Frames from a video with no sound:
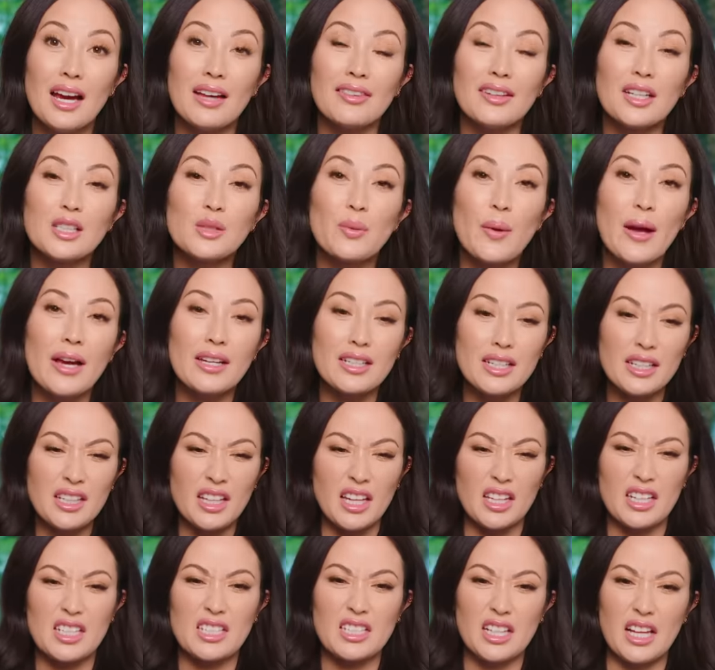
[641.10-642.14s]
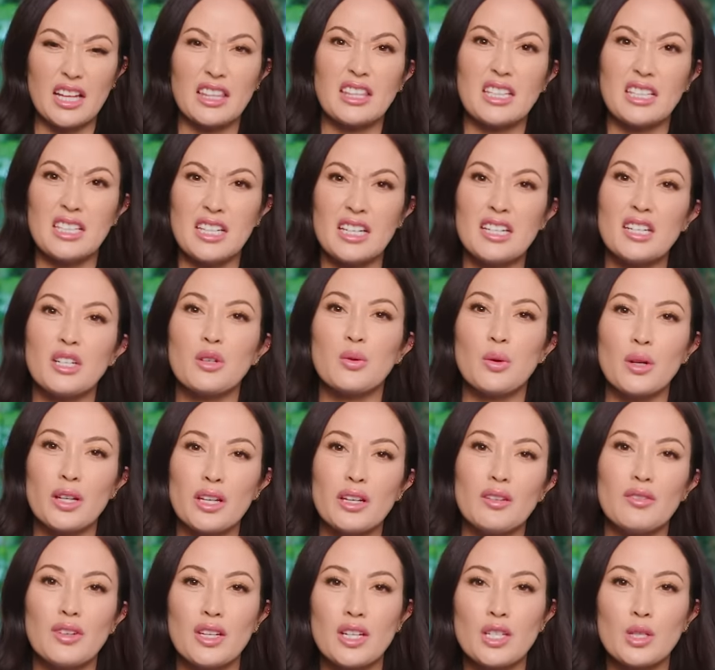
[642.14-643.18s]
And that's why I didn't get into like the nitty
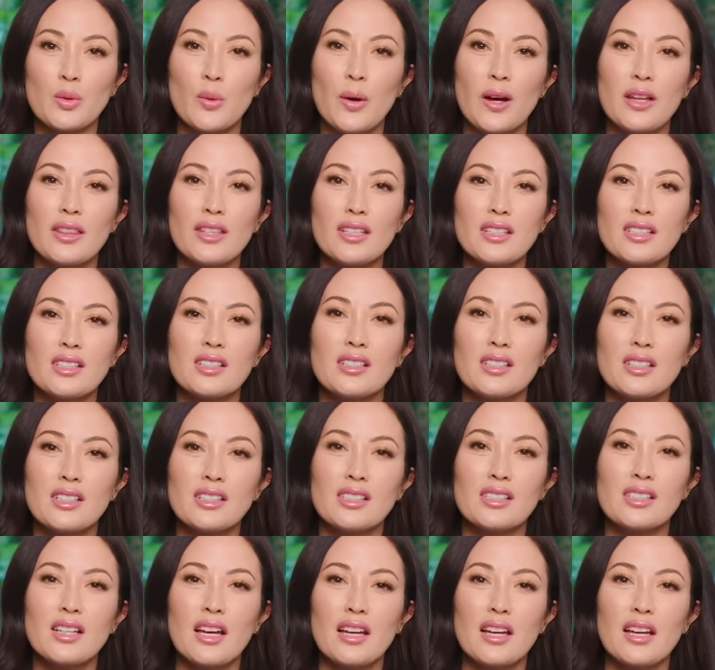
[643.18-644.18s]
gritty of each one. These are, this is